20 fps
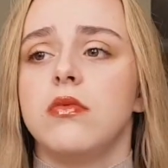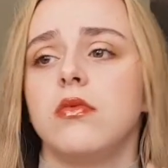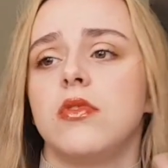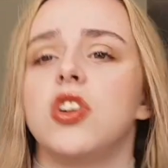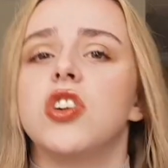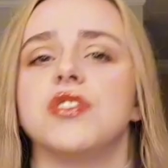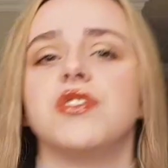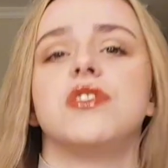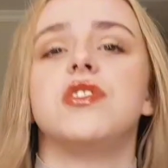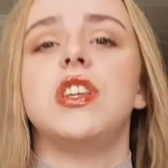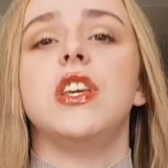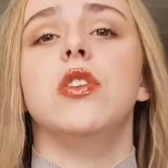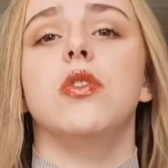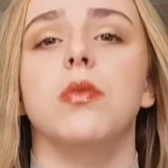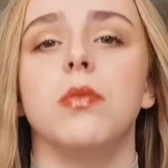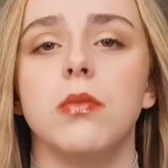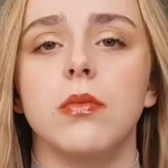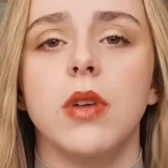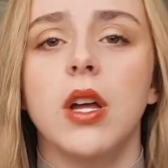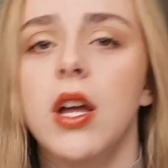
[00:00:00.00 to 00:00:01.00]

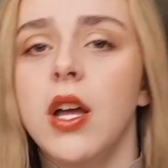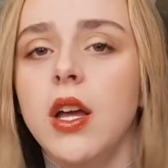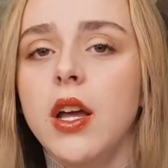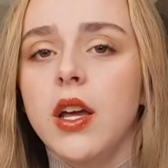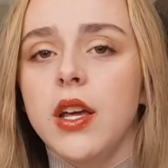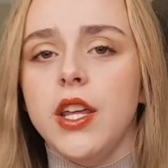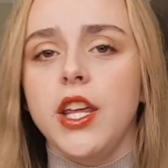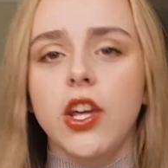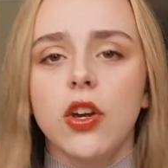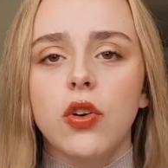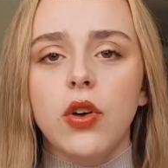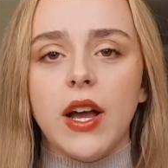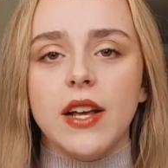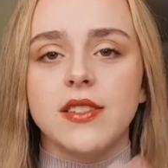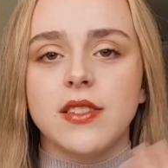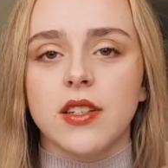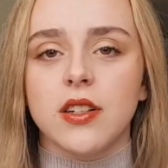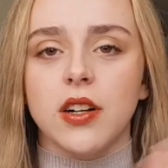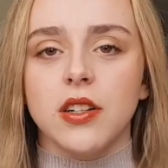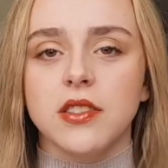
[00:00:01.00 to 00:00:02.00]
consume. You as
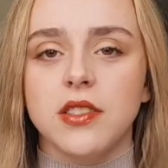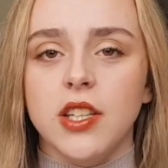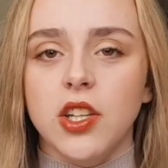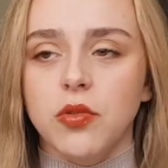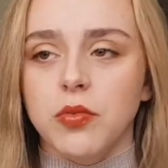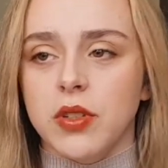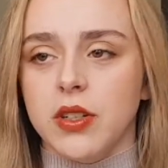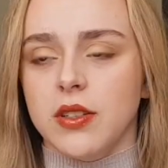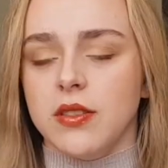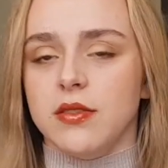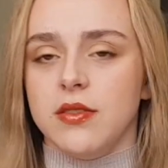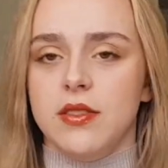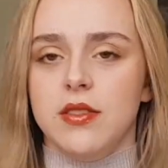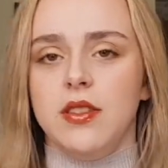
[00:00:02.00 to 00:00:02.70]
the consumer.